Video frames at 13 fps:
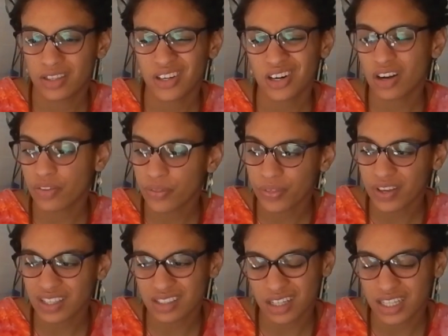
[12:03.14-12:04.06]
There are other
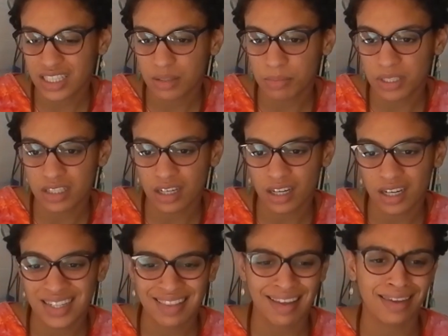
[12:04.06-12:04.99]
things that need to be
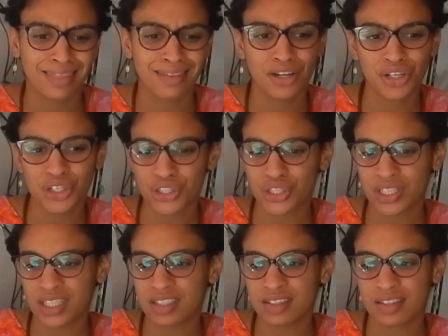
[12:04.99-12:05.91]
done, like the
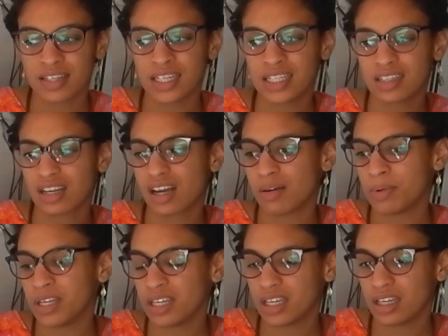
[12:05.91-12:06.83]
cushions need to come
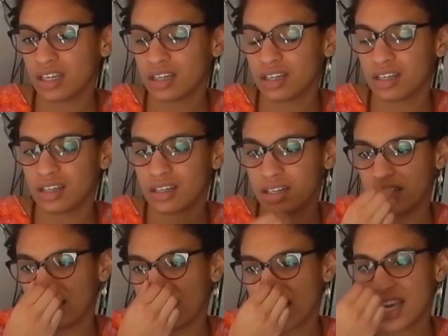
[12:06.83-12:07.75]
in here,
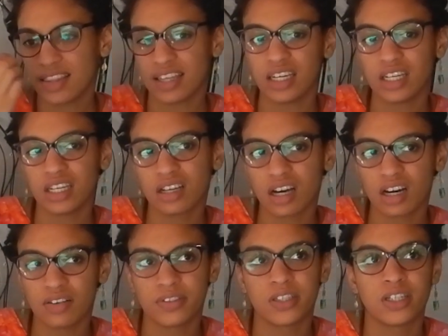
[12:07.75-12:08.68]
and they need
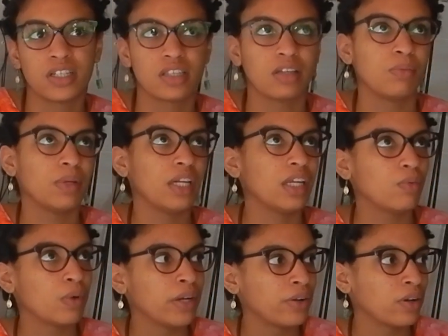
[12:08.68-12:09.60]
covers, and we
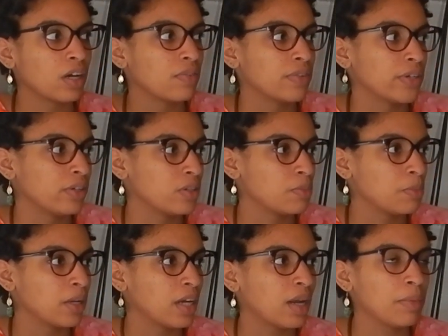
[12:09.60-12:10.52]
need window covers,
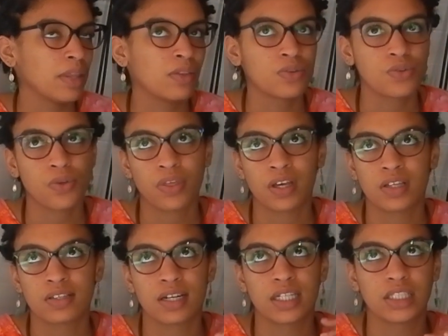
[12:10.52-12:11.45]
but I mean, those are
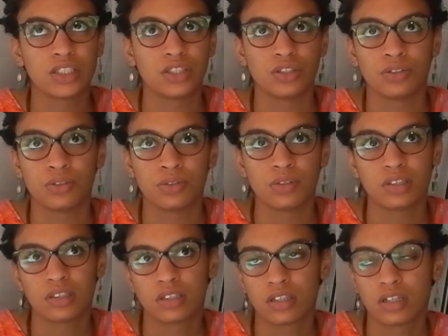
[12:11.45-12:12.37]
things that I could
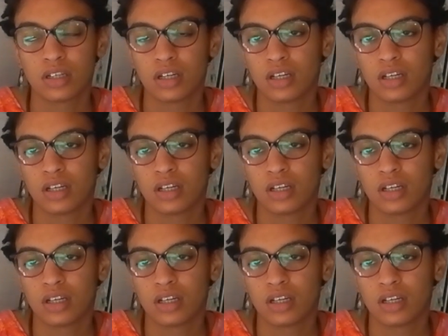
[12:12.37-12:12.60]
do